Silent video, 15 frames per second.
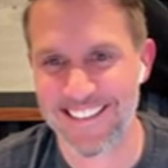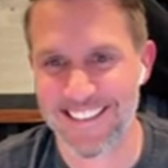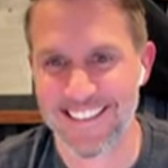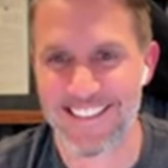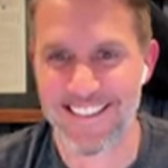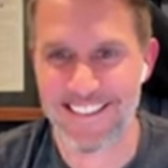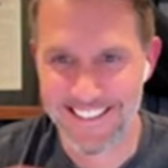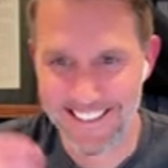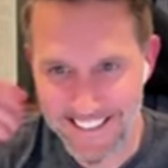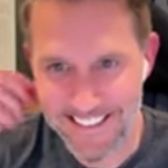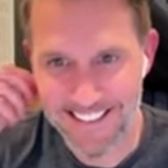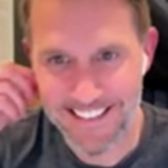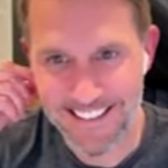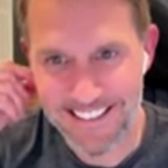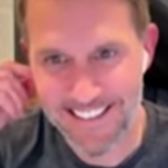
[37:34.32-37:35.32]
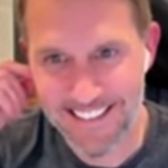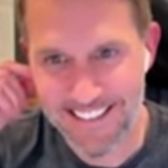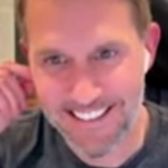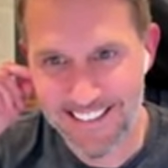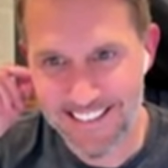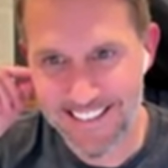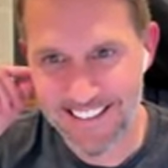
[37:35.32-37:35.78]
I didn't want to be in that
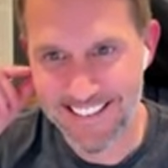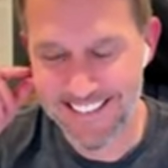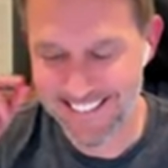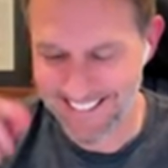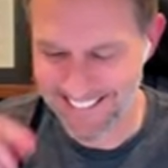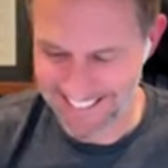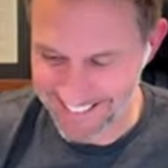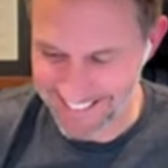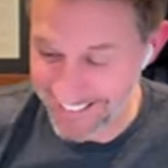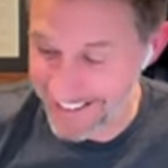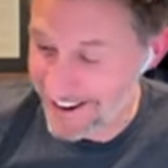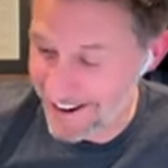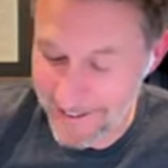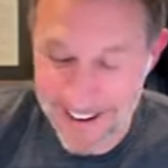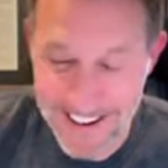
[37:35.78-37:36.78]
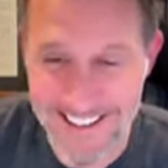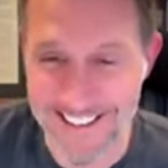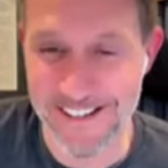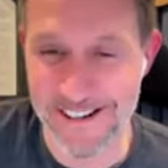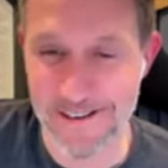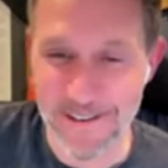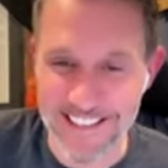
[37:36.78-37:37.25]
aircraft. Matter of fact, I
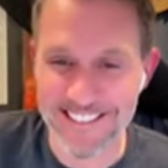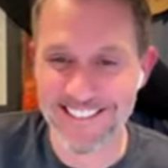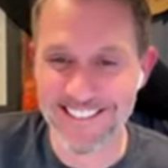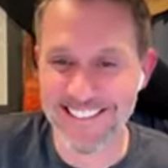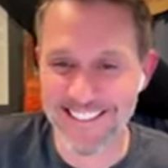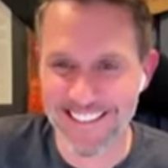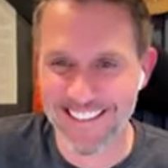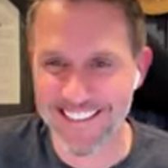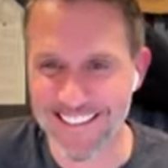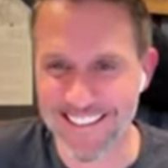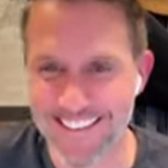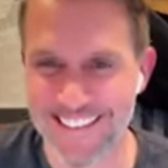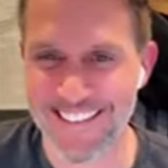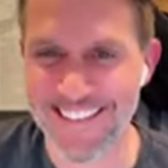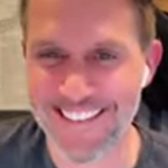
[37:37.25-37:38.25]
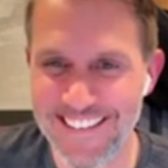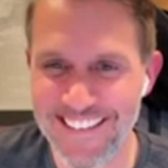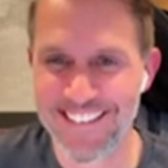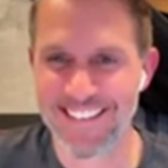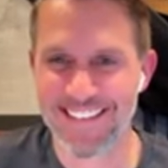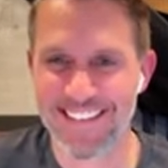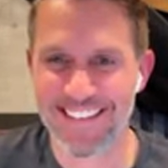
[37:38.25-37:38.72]
my first guy that got shot,
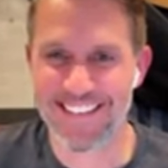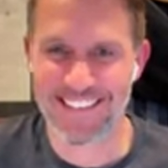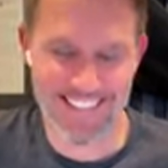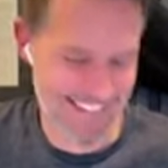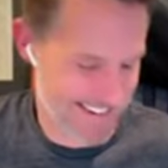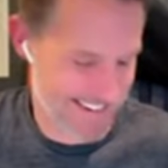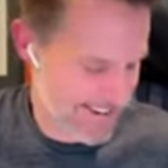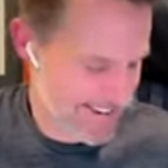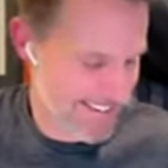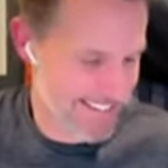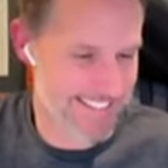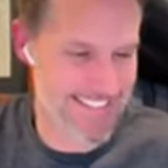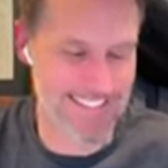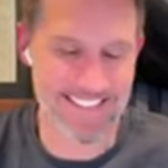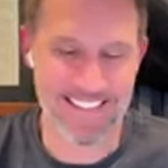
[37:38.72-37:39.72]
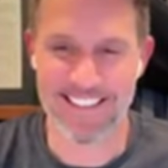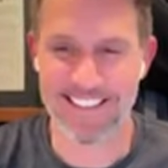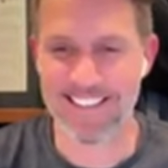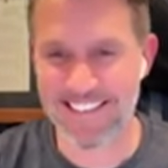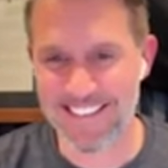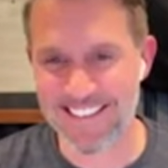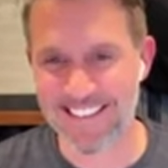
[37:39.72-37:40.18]
my first guy that got shot didn't
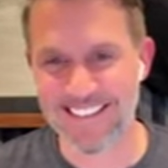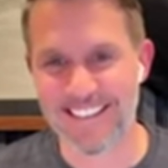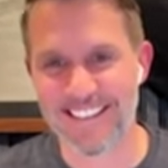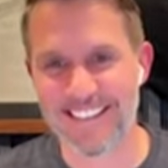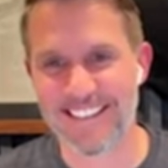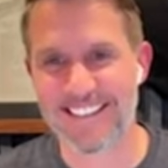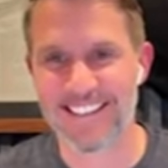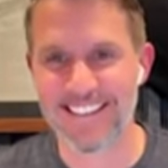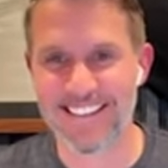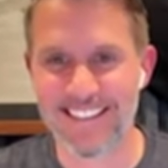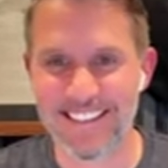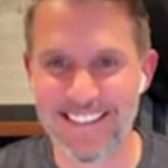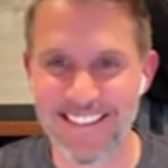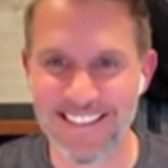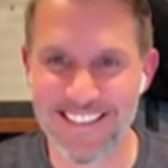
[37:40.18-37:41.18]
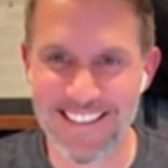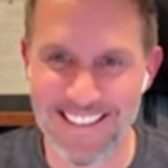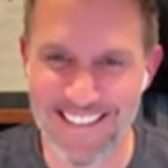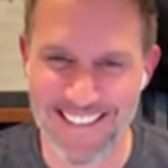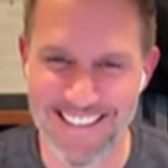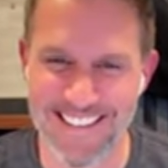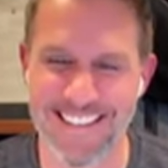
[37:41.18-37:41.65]
want to get back on the bird
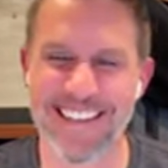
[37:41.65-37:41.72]
because of